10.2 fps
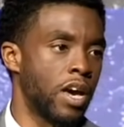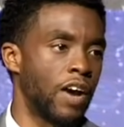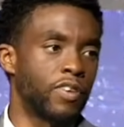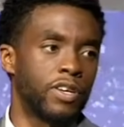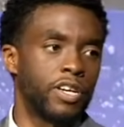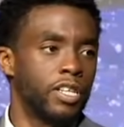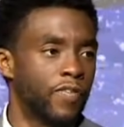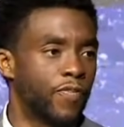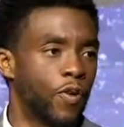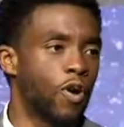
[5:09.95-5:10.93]
After nearly
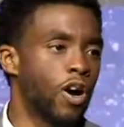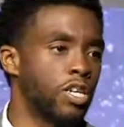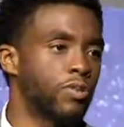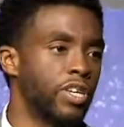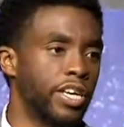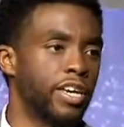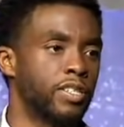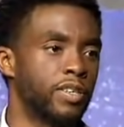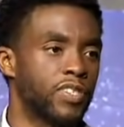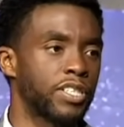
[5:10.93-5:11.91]
four hundred
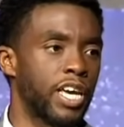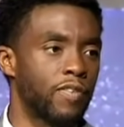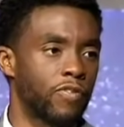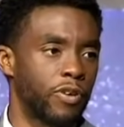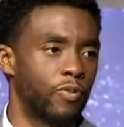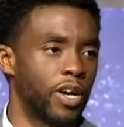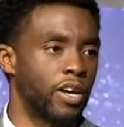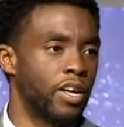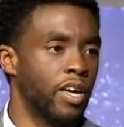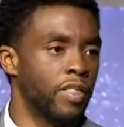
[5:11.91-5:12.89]
years of slavery,
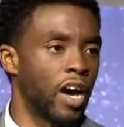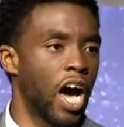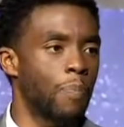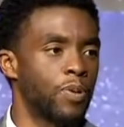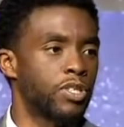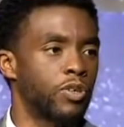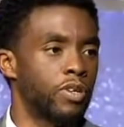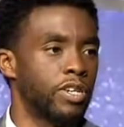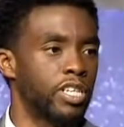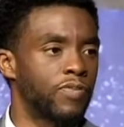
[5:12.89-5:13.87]
where the
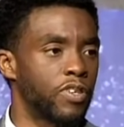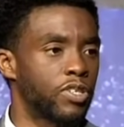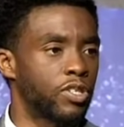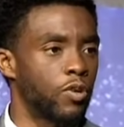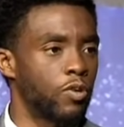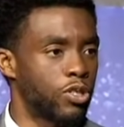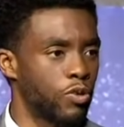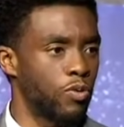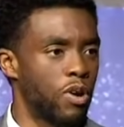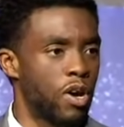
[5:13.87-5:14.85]
opportunities for
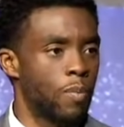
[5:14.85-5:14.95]
social,